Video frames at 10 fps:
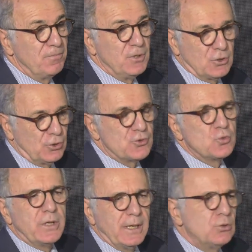because
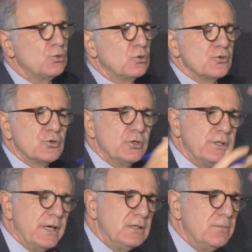we had to
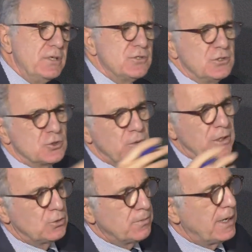consolidate the business, we
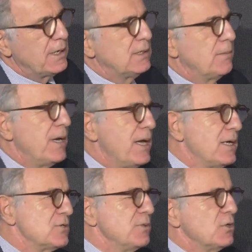had to buy other
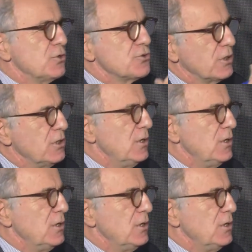banks, because